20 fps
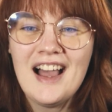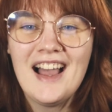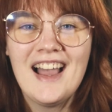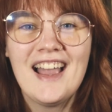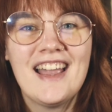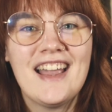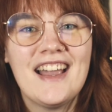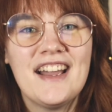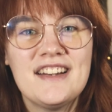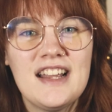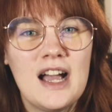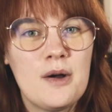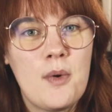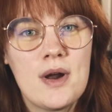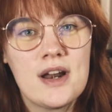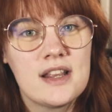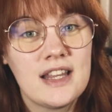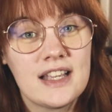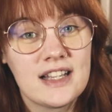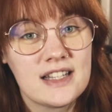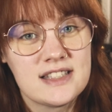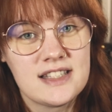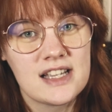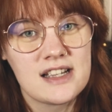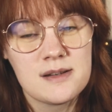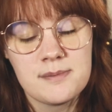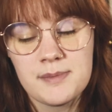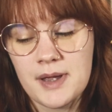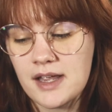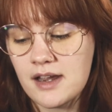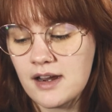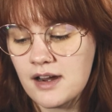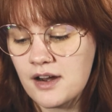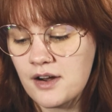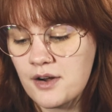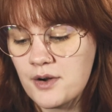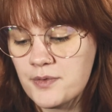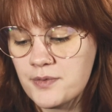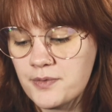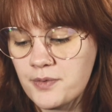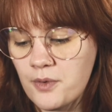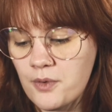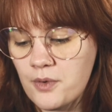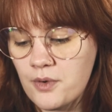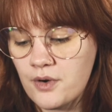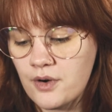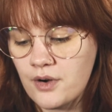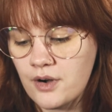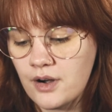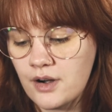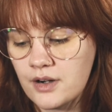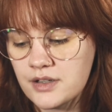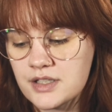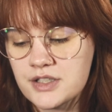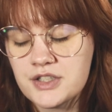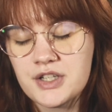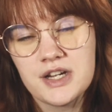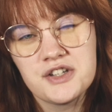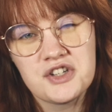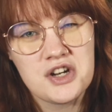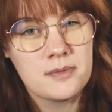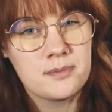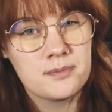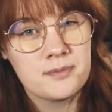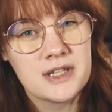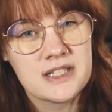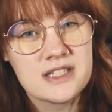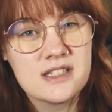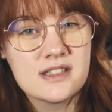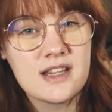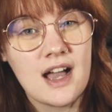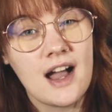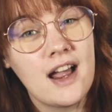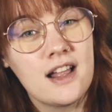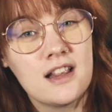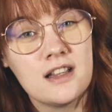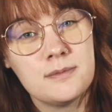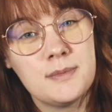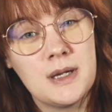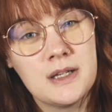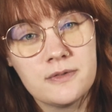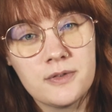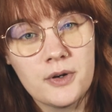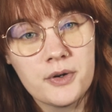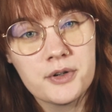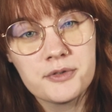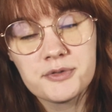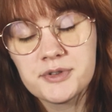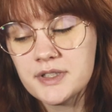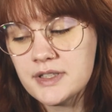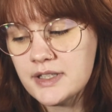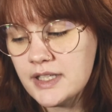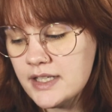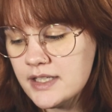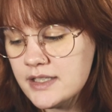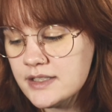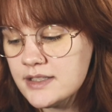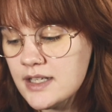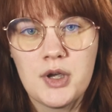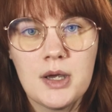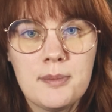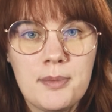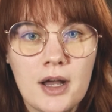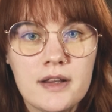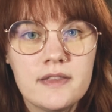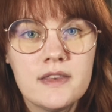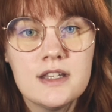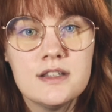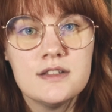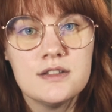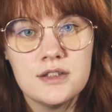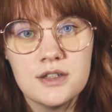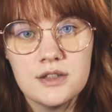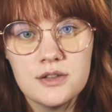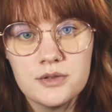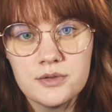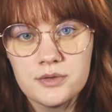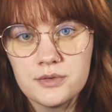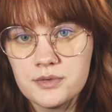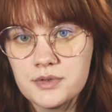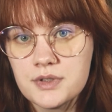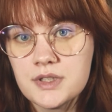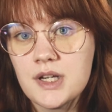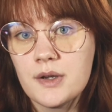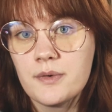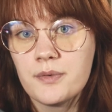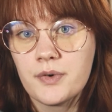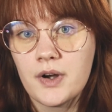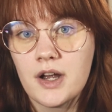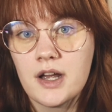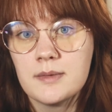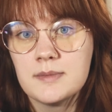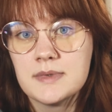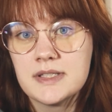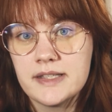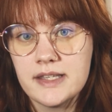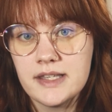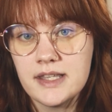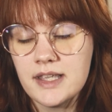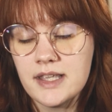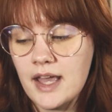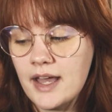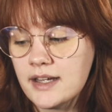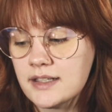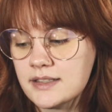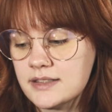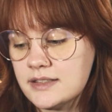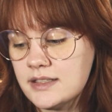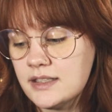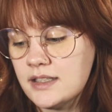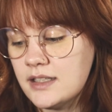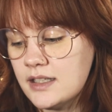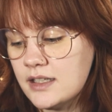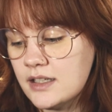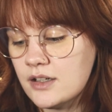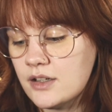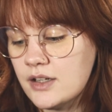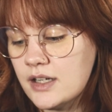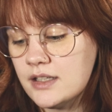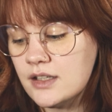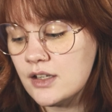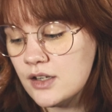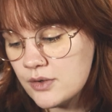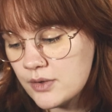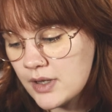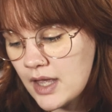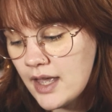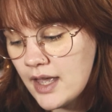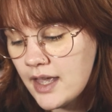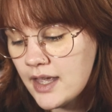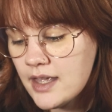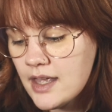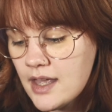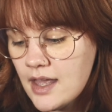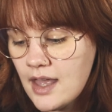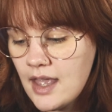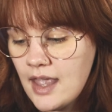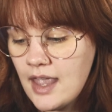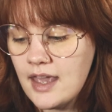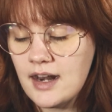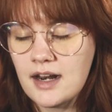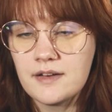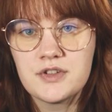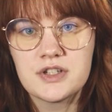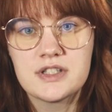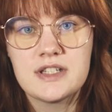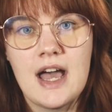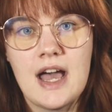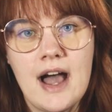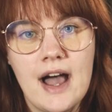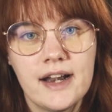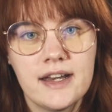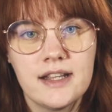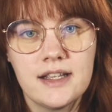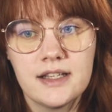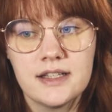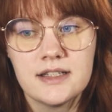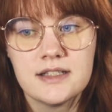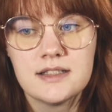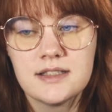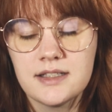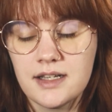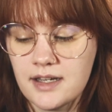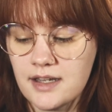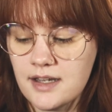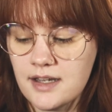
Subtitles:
And I wanted like a second pair to change up the style of my photos and things. So I bought these used from CEX here in the UK, and I've just added,